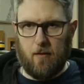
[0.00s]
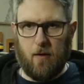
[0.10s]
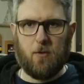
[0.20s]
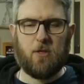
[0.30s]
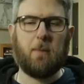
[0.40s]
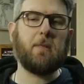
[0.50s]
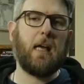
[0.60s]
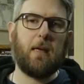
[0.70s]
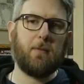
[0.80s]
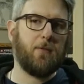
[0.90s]
you know,
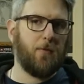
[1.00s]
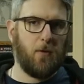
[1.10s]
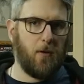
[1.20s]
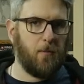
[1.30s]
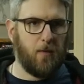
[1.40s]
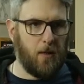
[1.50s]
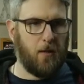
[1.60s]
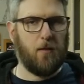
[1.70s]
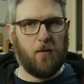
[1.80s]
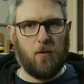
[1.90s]
sometimes for
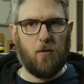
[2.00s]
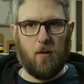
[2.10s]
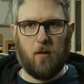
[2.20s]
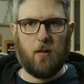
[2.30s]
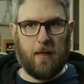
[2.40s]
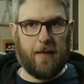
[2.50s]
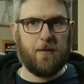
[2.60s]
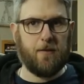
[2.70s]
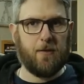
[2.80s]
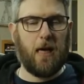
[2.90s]

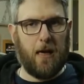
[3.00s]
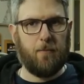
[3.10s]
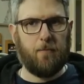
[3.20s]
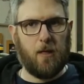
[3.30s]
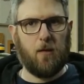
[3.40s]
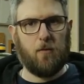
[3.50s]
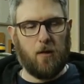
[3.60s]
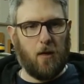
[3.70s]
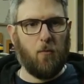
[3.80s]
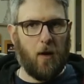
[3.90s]
lengths of time, you
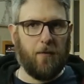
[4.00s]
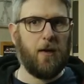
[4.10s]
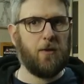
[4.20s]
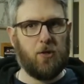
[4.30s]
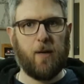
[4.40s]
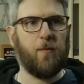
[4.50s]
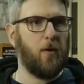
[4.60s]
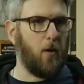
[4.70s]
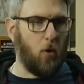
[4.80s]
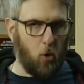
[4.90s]
know, where I've got to
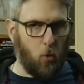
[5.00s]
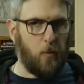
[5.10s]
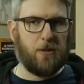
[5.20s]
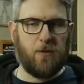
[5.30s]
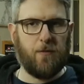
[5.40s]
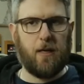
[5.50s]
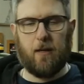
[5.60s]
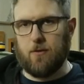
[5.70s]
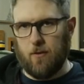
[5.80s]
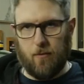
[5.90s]
chamfer a whole bunch of
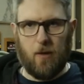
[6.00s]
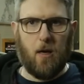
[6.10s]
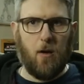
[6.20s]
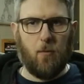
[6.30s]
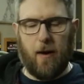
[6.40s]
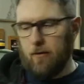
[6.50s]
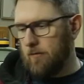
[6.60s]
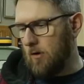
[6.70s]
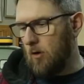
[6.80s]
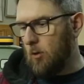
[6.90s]
things or round
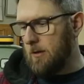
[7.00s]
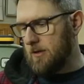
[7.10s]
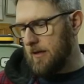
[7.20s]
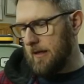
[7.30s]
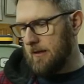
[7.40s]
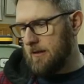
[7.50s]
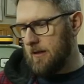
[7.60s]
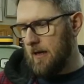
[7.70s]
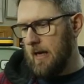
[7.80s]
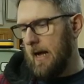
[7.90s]
over a whole bunch of things,
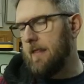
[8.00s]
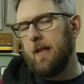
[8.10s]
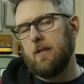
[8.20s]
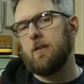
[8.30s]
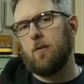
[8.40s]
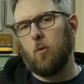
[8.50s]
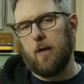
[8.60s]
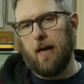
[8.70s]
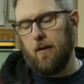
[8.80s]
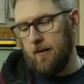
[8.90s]
I think it's going to
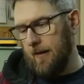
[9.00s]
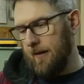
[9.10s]
work out.